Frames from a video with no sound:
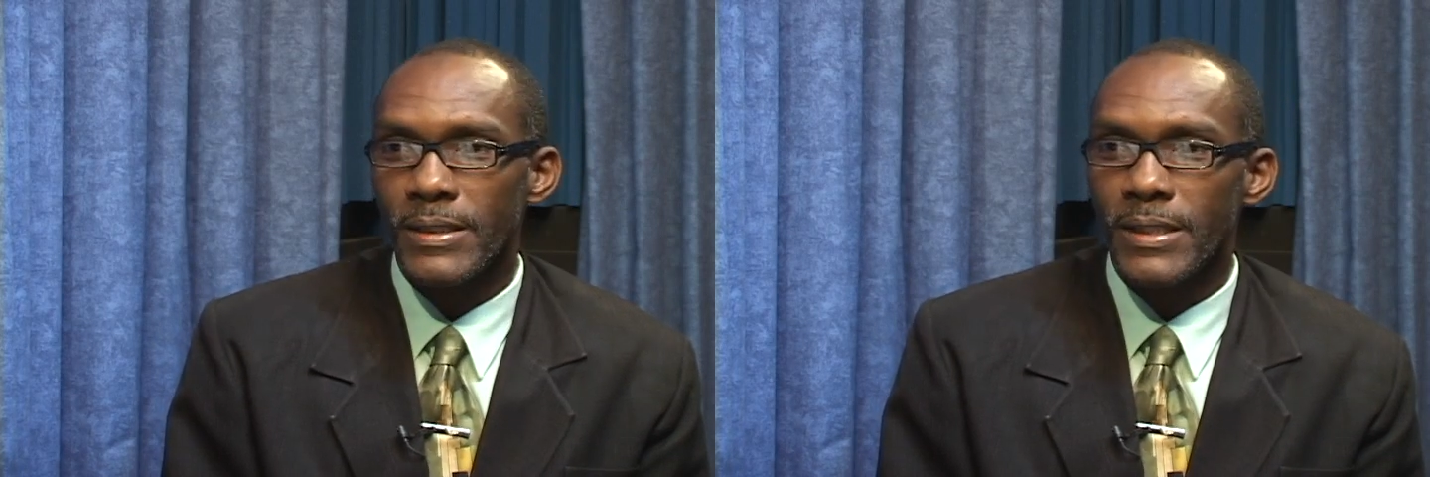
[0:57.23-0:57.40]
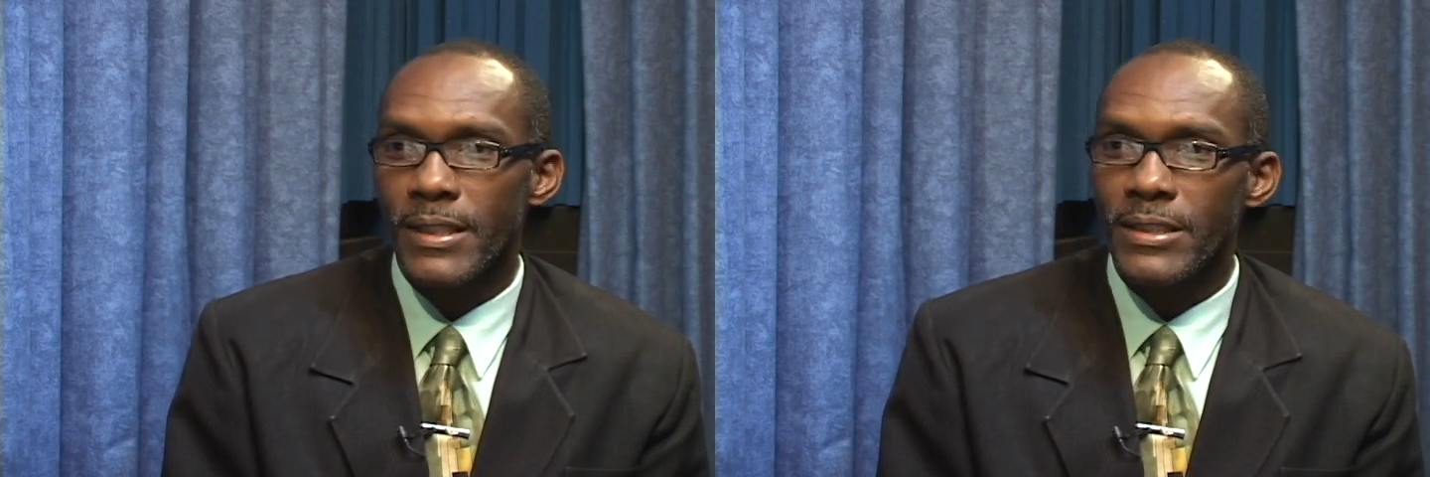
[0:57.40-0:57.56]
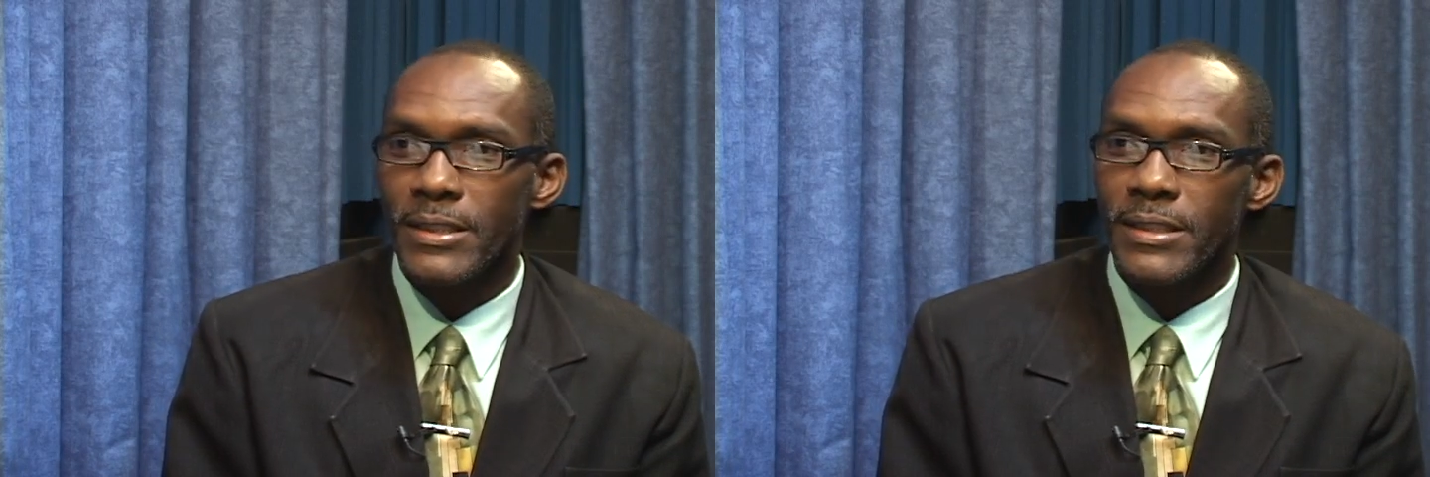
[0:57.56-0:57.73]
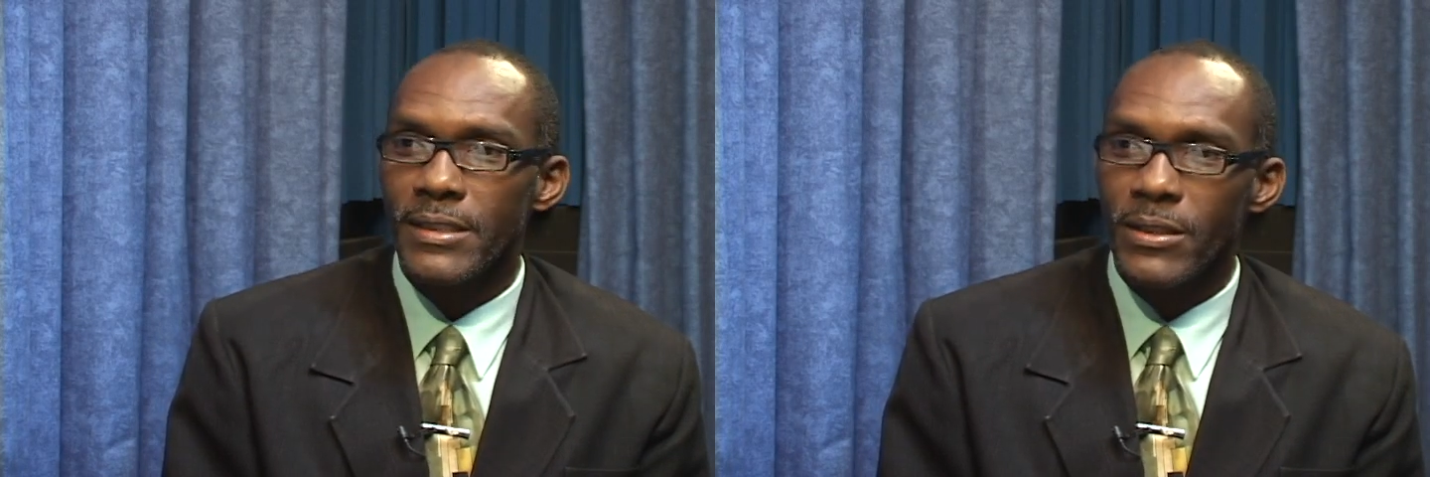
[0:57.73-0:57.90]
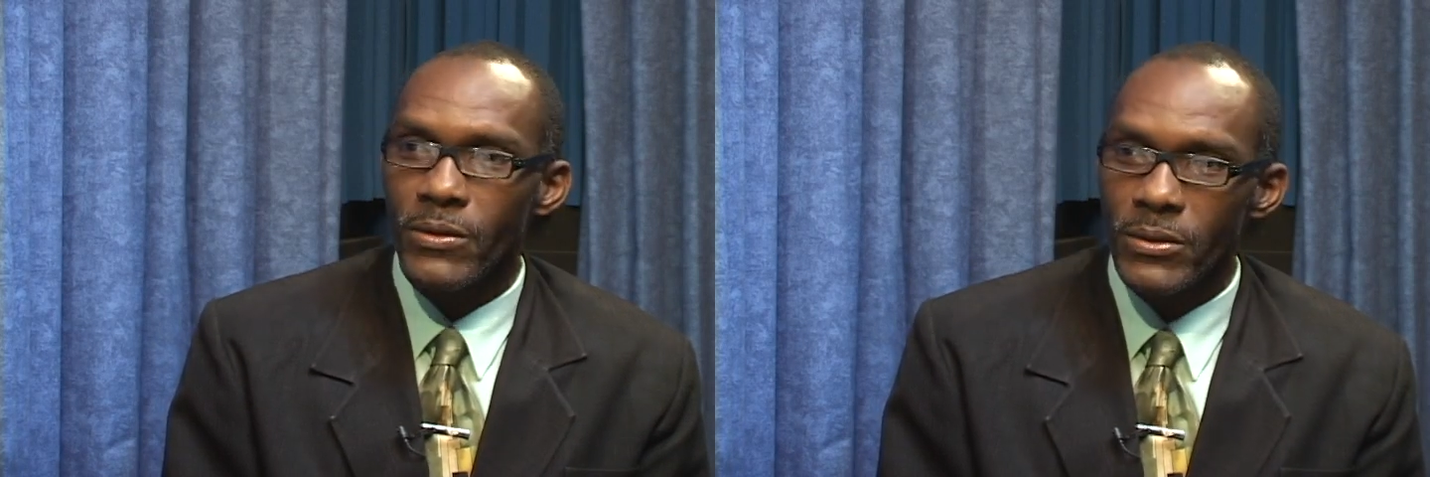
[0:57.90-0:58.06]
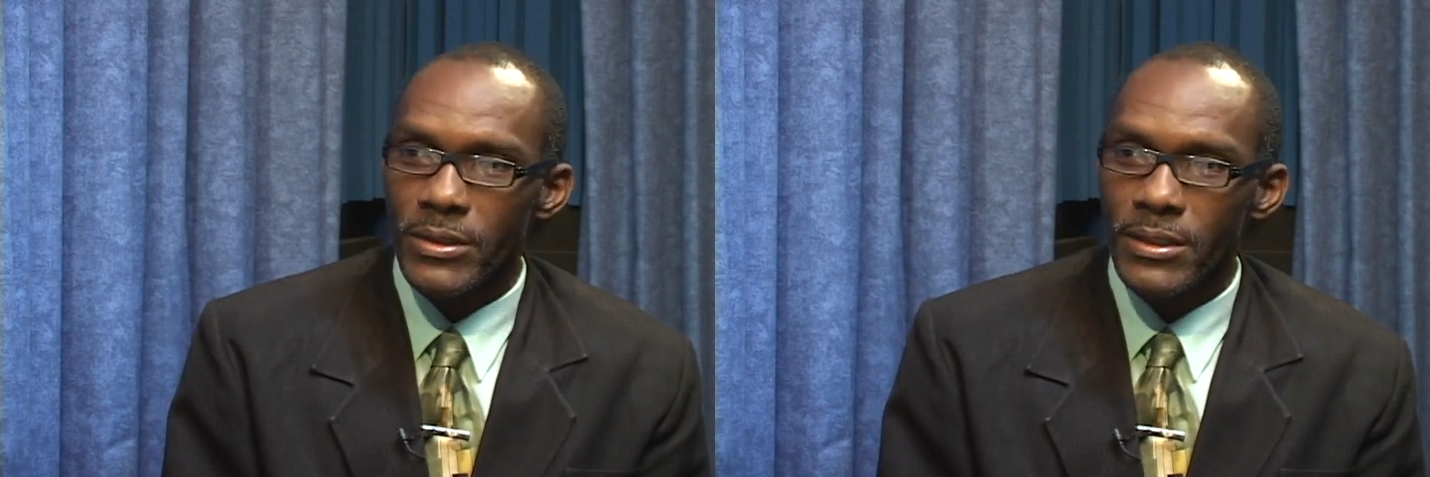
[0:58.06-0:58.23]
and she said,
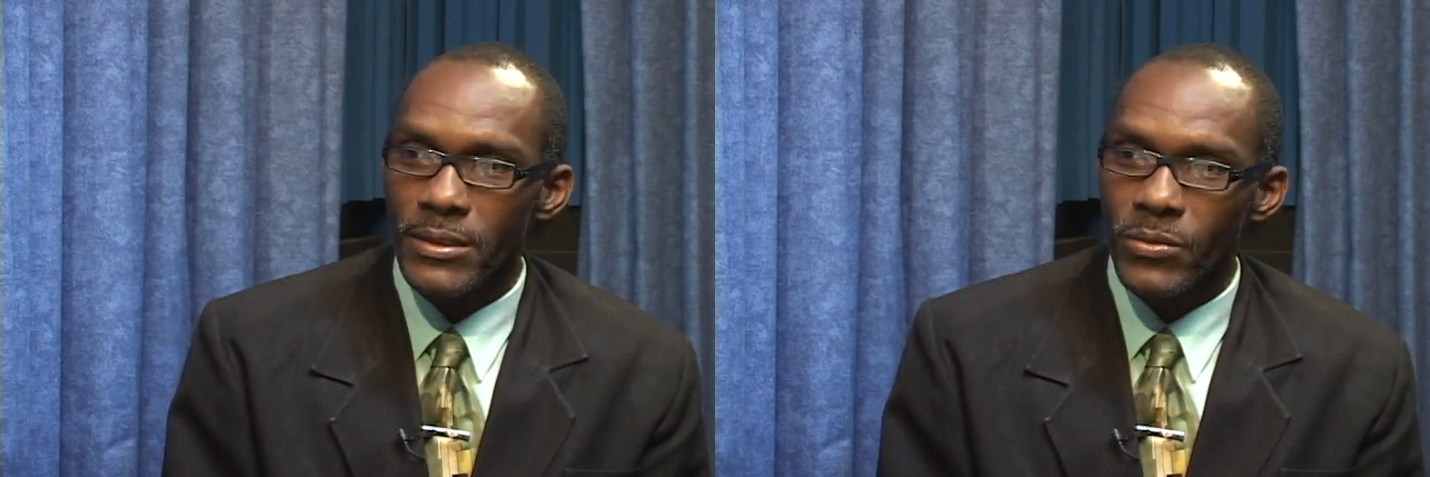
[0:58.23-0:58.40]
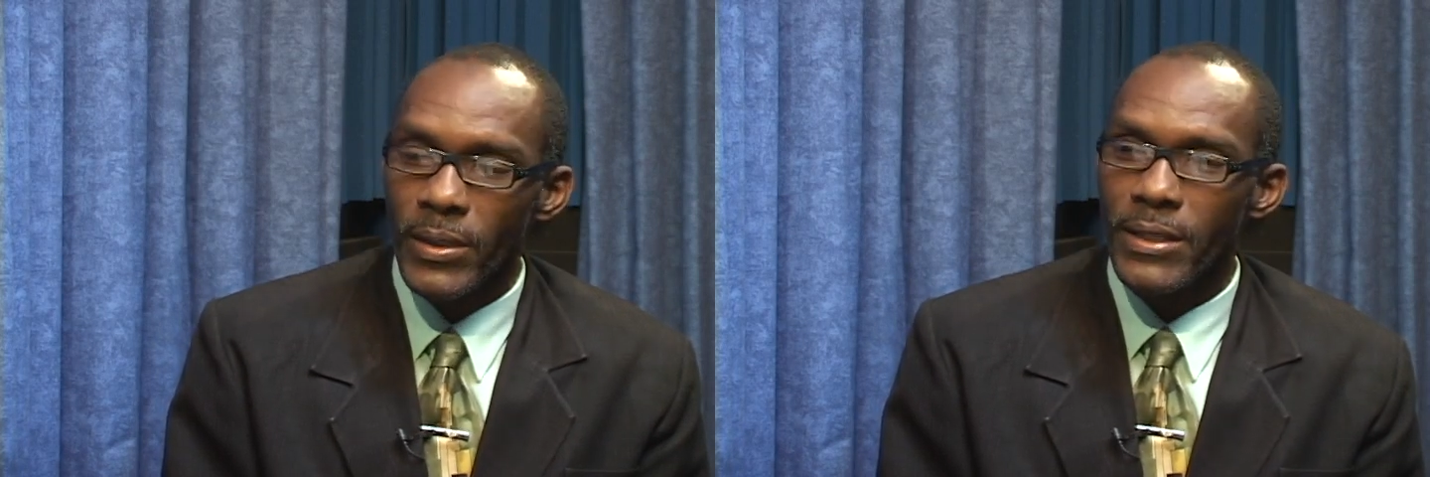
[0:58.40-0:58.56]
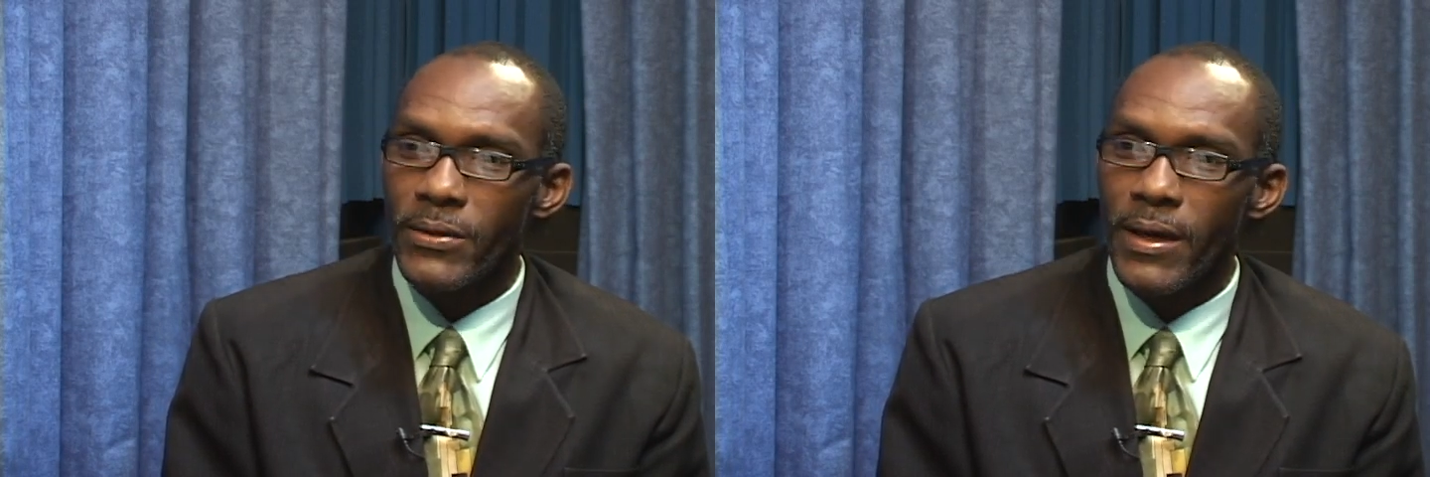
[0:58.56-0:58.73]
Oh, this is what you